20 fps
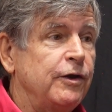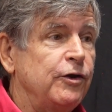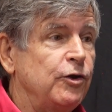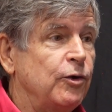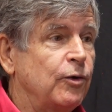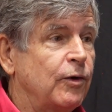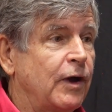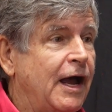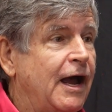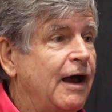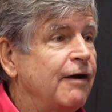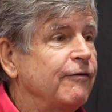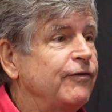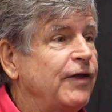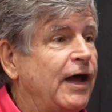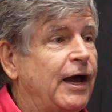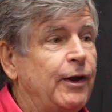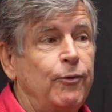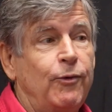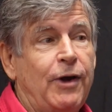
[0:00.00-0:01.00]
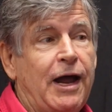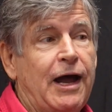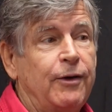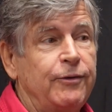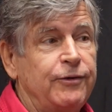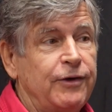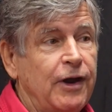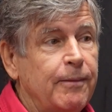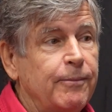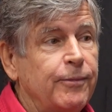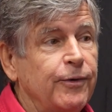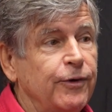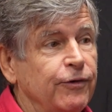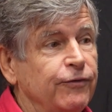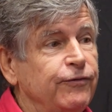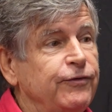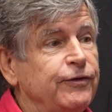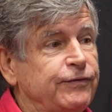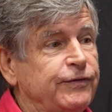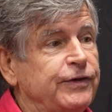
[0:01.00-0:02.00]
you have that round number of
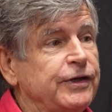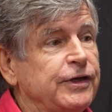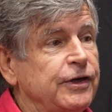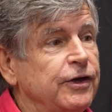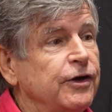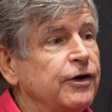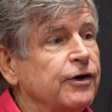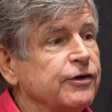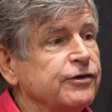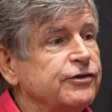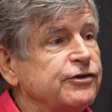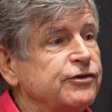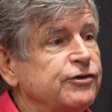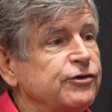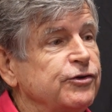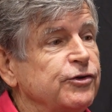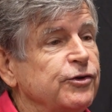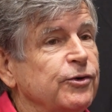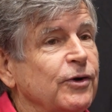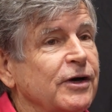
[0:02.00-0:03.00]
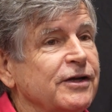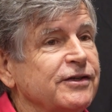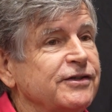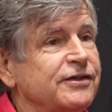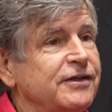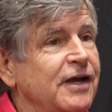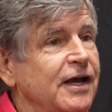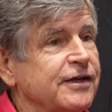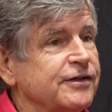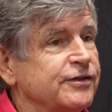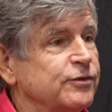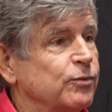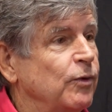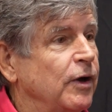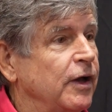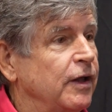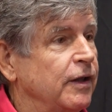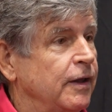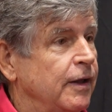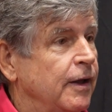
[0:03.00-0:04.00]
50 years to assess,
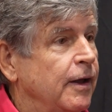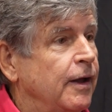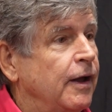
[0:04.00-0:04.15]
well,